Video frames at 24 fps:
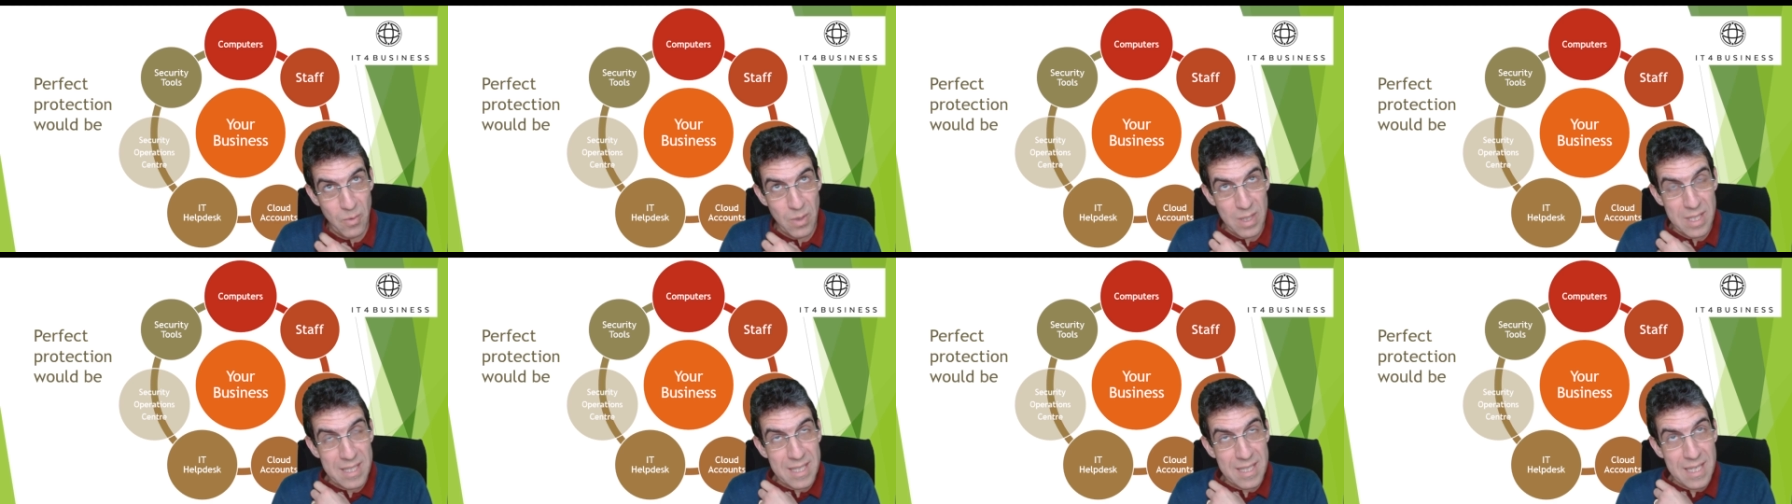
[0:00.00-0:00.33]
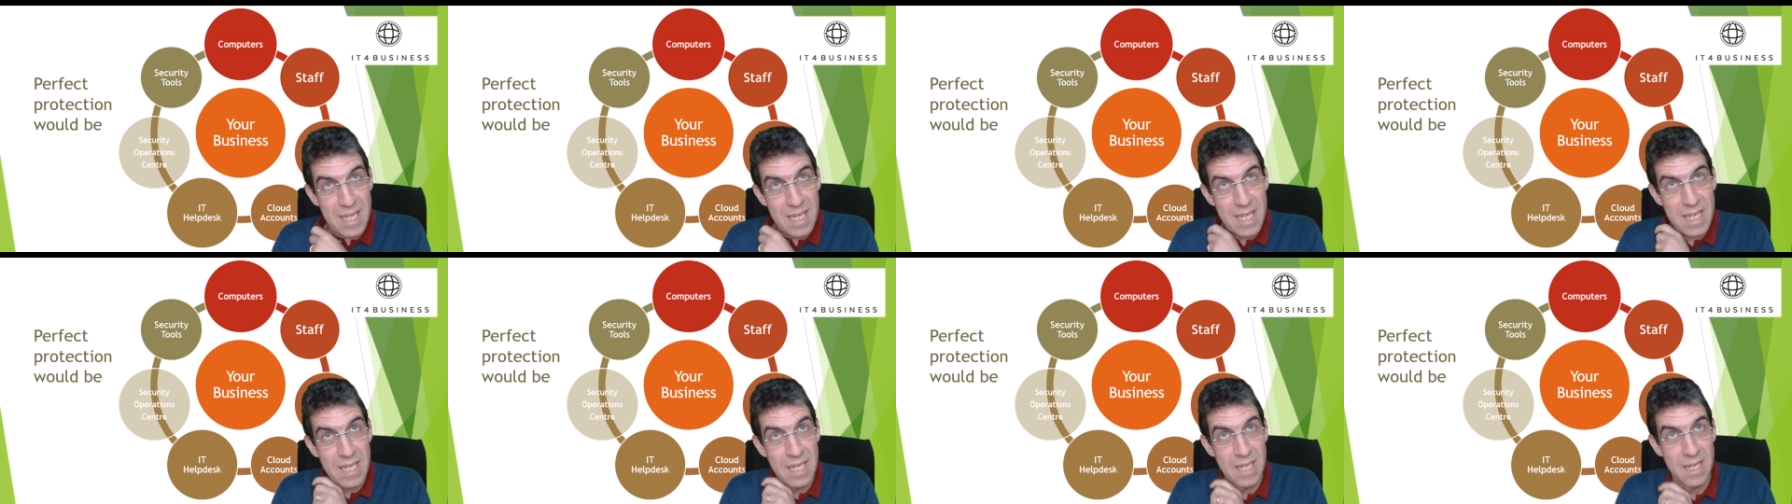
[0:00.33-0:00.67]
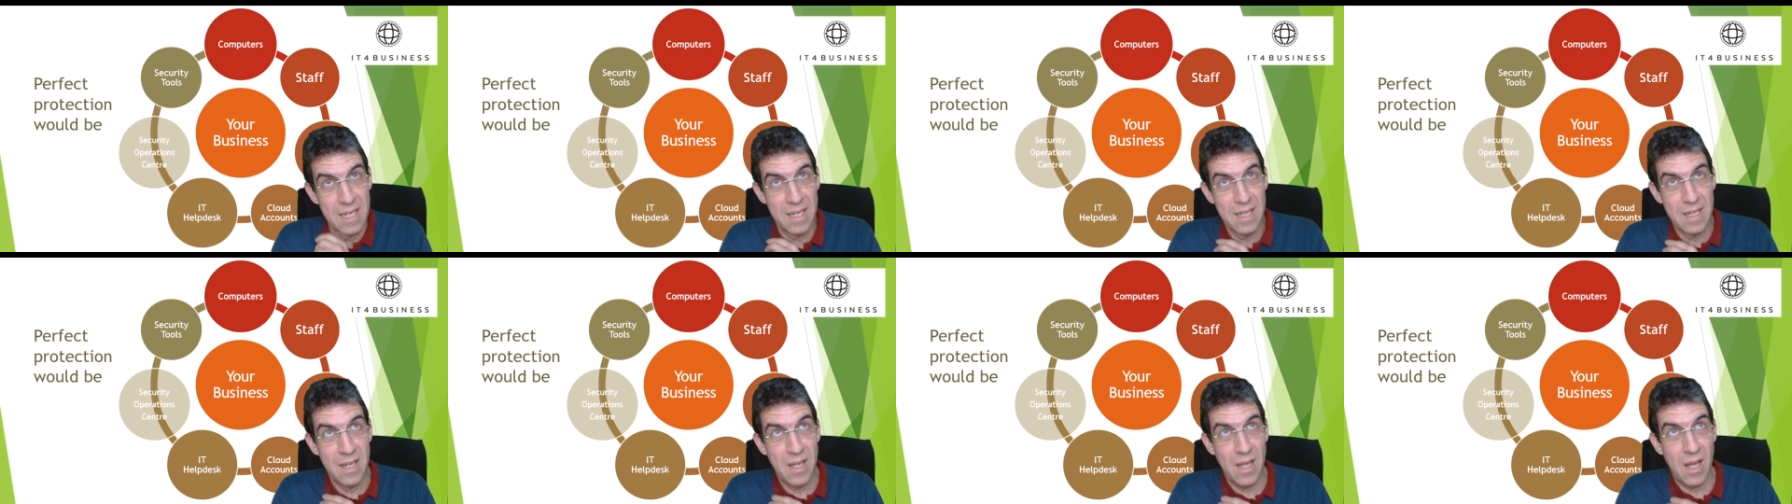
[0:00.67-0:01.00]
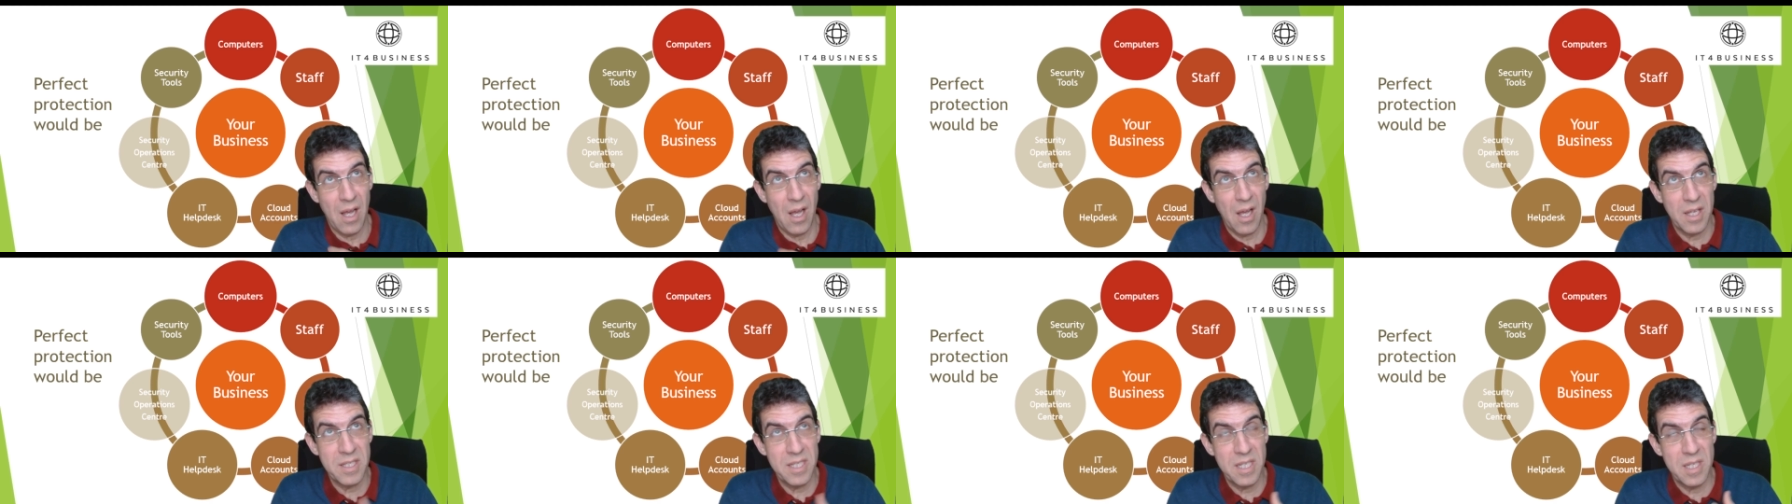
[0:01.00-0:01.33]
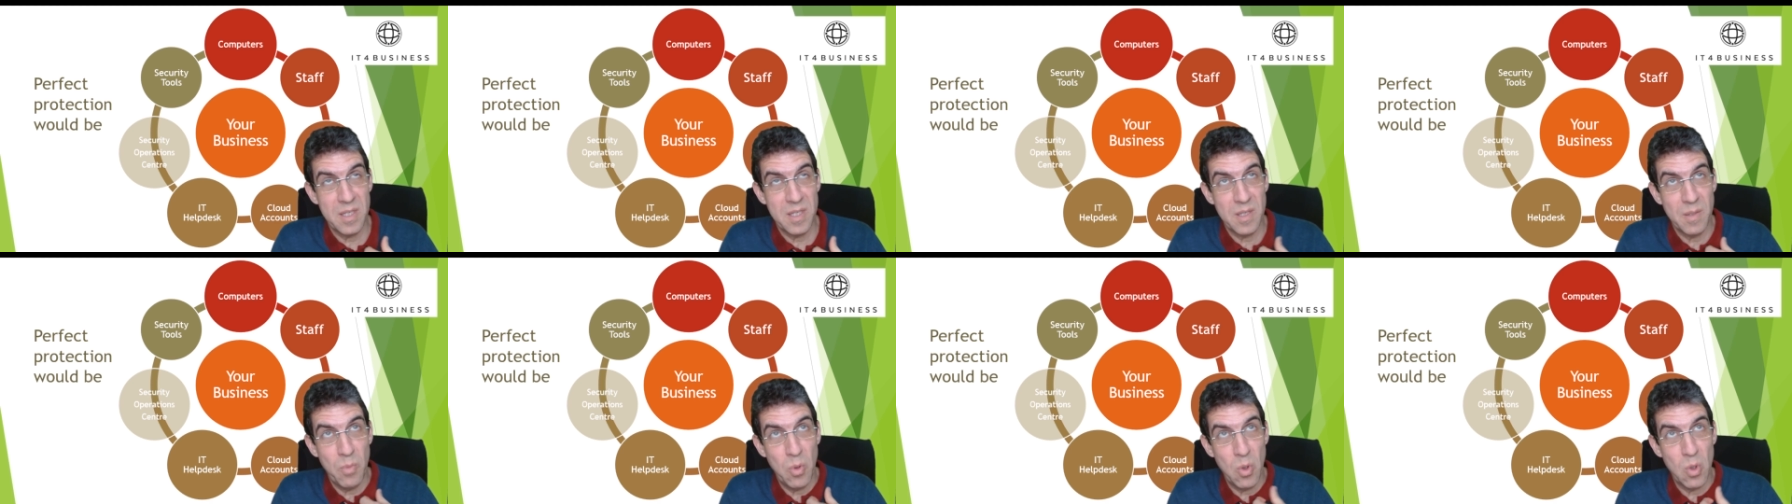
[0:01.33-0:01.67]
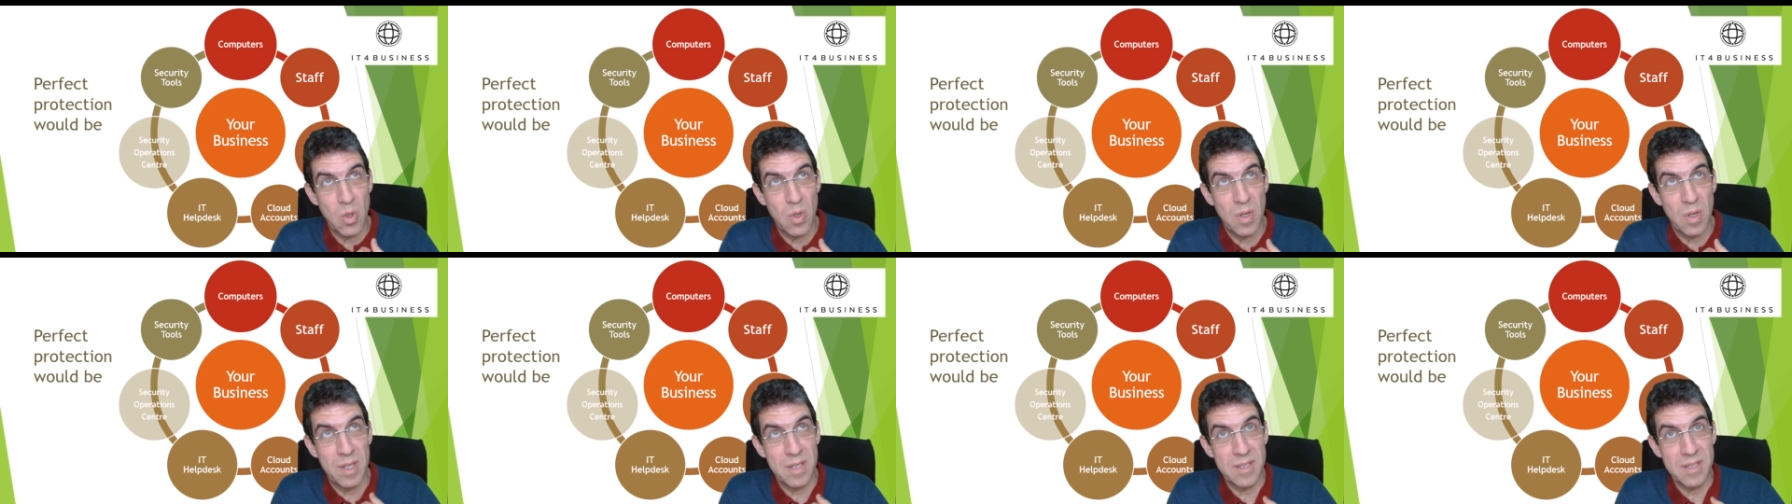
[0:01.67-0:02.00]
We see IT
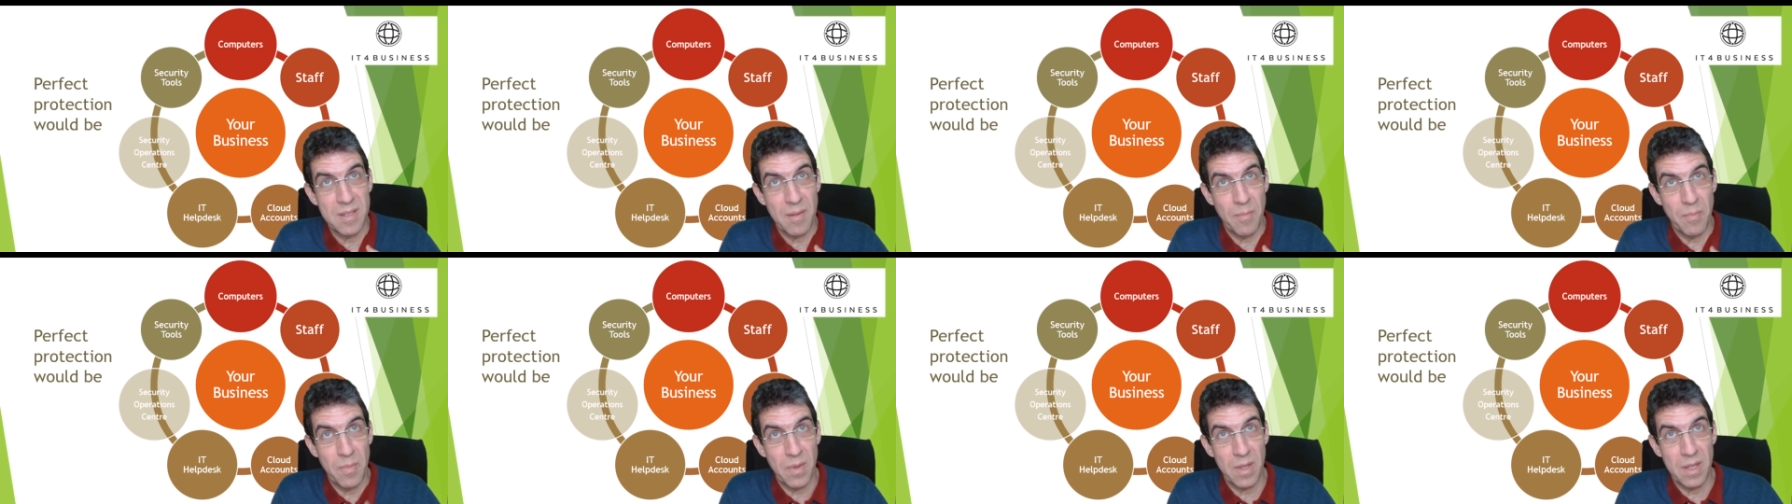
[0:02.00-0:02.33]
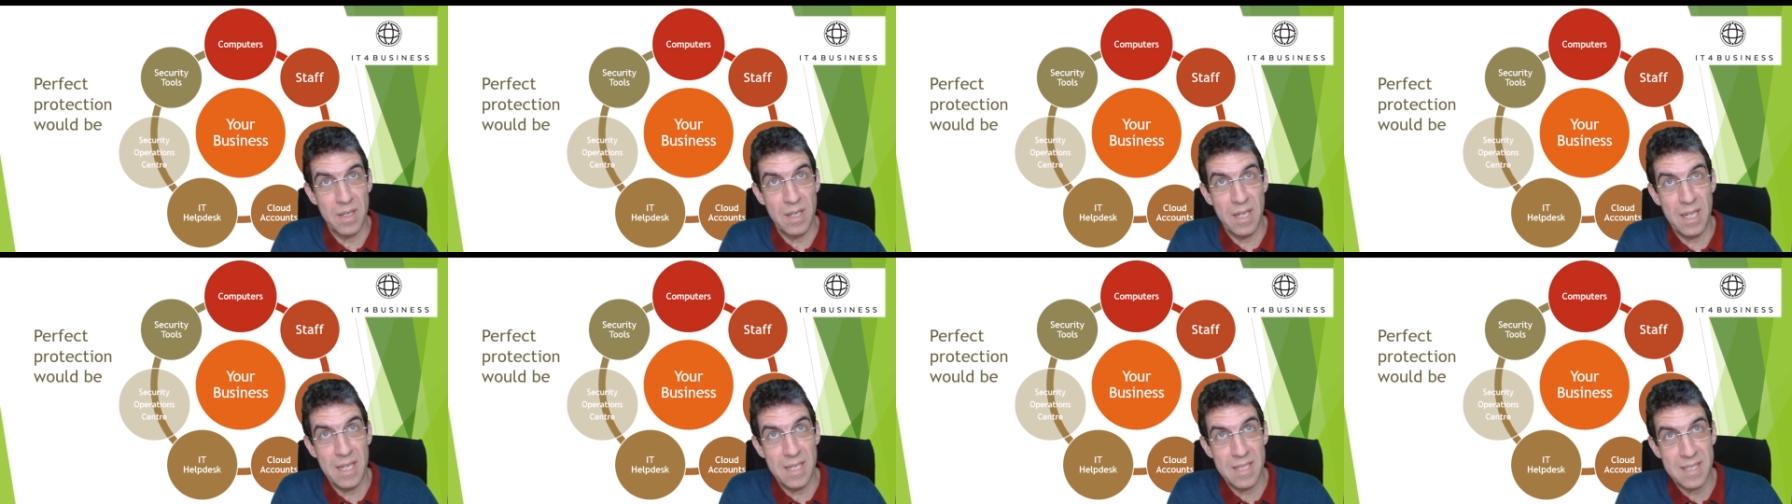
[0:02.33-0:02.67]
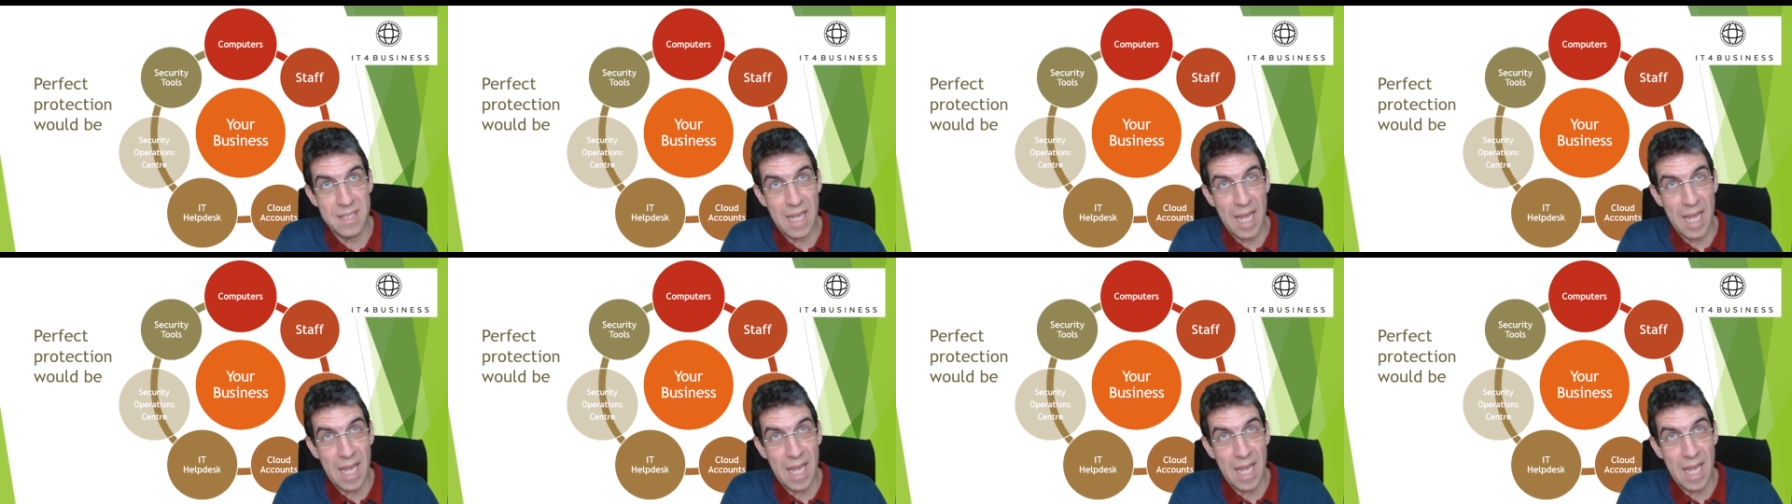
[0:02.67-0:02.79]
support as something that needs